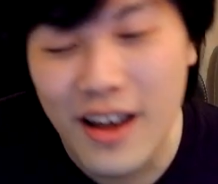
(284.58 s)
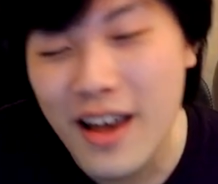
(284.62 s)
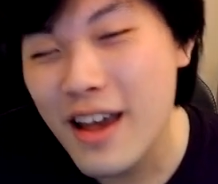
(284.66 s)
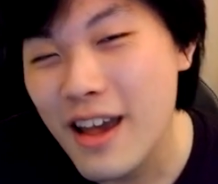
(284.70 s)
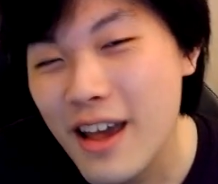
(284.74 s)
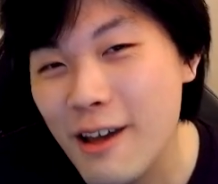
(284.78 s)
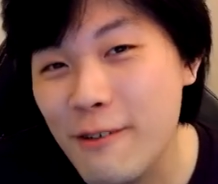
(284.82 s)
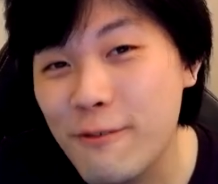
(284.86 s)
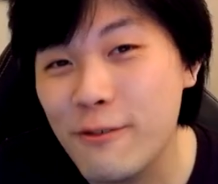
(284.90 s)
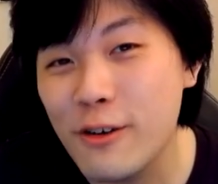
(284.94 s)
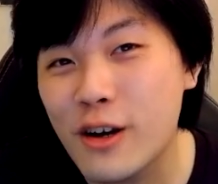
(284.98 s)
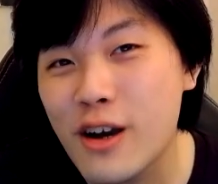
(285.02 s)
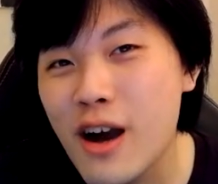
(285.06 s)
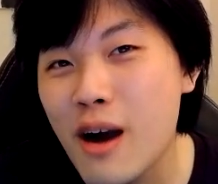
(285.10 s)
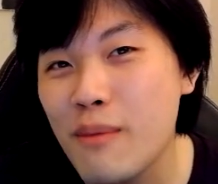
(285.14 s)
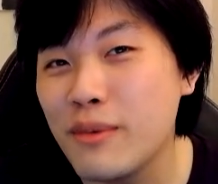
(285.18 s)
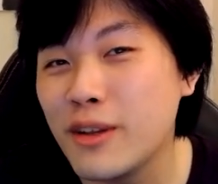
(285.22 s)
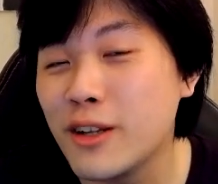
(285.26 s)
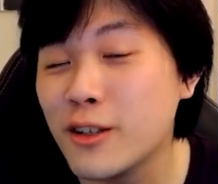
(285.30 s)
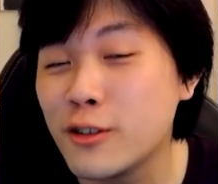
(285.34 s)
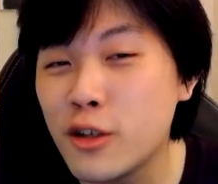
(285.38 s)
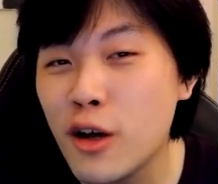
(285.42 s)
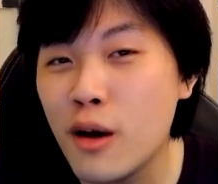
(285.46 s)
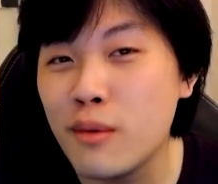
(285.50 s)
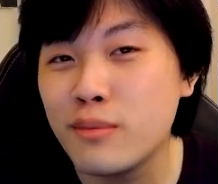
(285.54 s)
If you come in
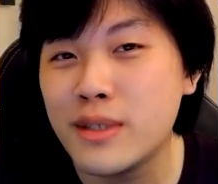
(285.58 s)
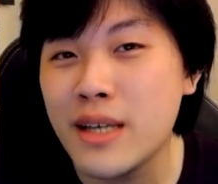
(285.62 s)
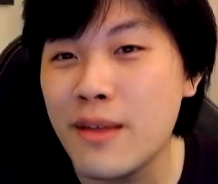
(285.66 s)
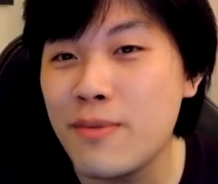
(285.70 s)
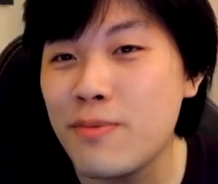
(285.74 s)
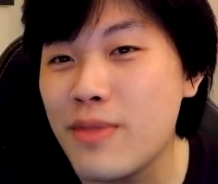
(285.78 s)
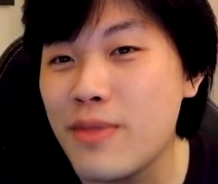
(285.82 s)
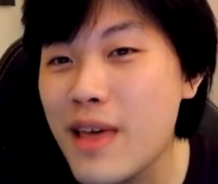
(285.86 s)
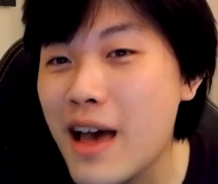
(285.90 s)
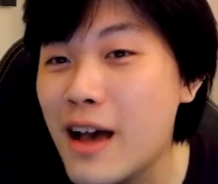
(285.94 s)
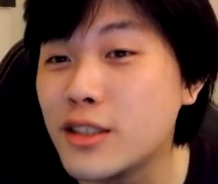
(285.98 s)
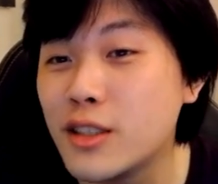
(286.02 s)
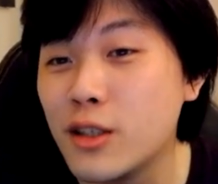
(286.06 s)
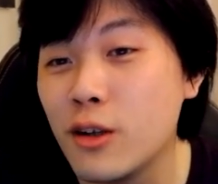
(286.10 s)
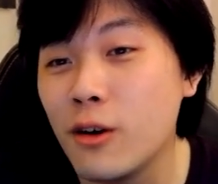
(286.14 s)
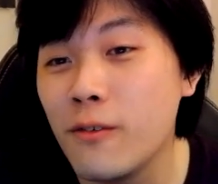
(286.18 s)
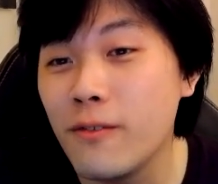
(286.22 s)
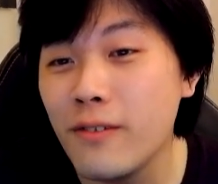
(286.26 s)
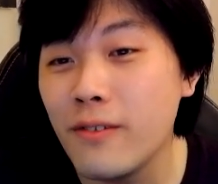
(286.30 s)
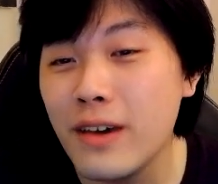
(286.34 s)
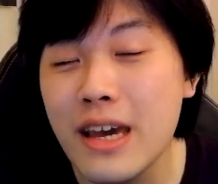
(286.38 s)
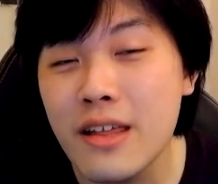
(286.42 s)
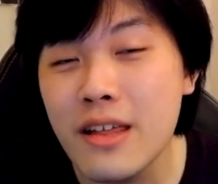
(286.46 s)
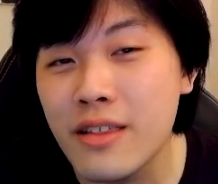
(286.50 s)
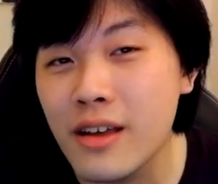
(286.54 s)
the top 10,000
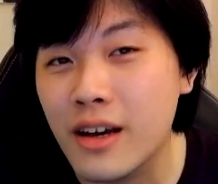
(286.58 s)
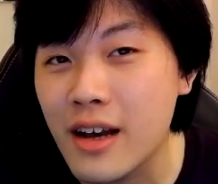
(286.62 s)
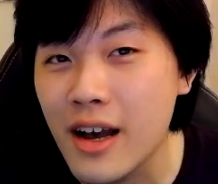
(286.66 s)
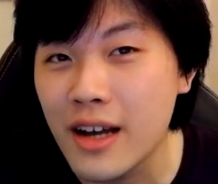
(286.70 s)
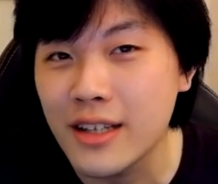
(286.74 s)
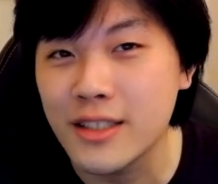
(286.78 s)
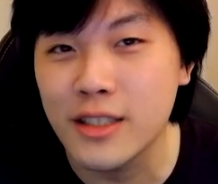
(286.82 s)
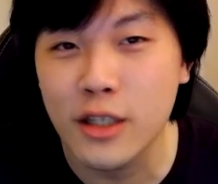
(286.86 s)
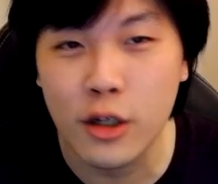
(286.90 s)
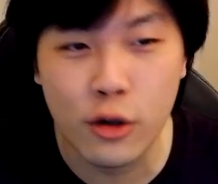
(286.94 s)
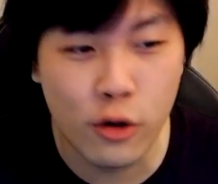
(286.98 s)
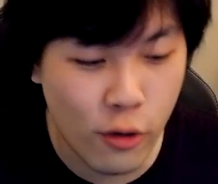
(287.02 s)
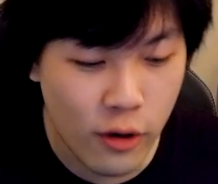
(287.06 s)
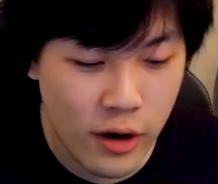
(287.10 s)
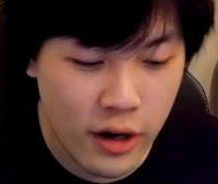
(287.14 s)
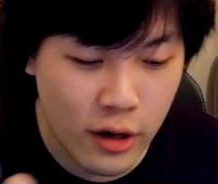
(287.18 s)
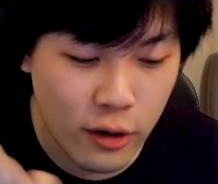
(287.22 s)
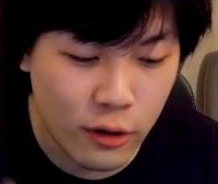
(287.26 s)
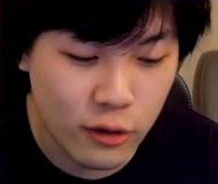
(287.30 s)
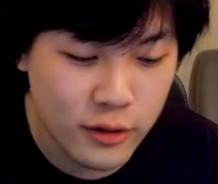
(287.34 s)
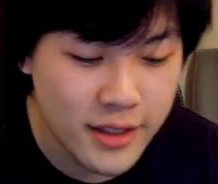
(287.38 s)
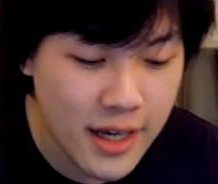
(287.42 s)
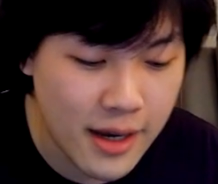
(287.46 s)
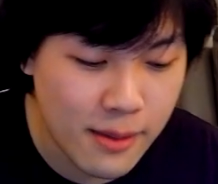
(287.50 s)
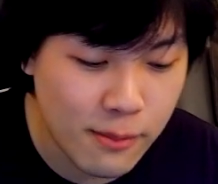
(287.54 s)
of either Katakuri
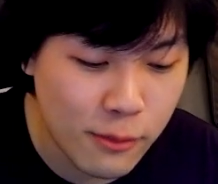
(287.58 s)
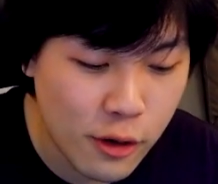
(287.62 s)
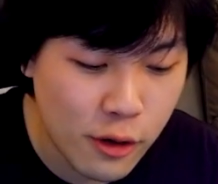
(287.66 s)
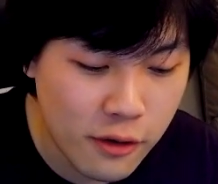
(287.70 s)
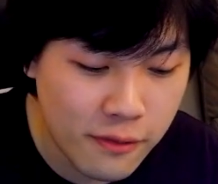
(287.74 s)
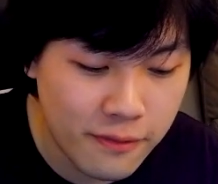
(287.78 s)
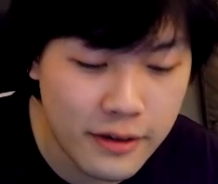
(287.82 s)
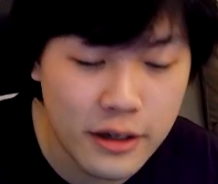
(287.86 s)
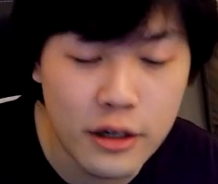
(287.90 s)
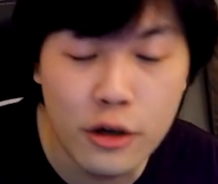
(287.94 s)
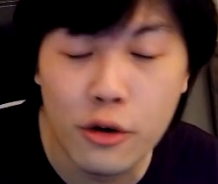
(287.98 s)
or Team Luffy,